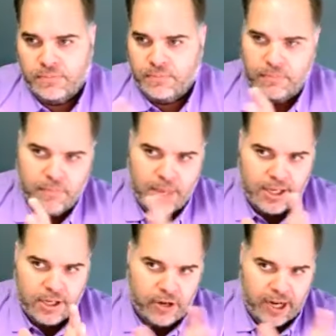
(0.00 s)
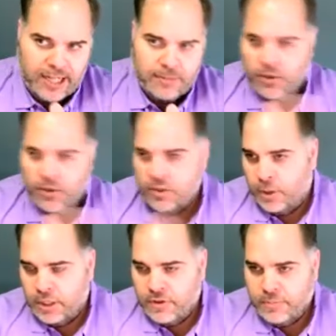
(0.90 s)
make your animals
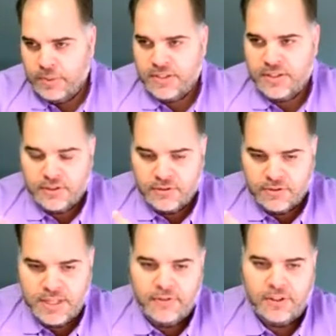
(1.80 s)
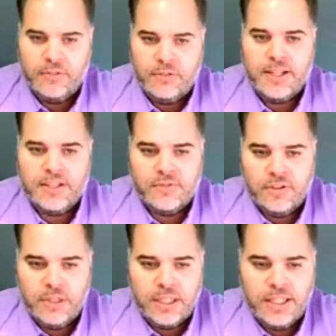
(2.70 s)
part of your business, there's definitely ways of
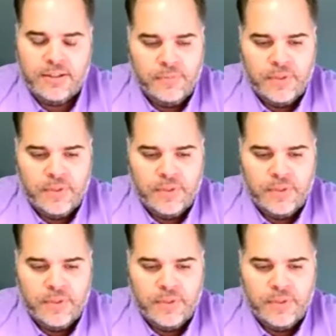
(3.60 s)
doing it.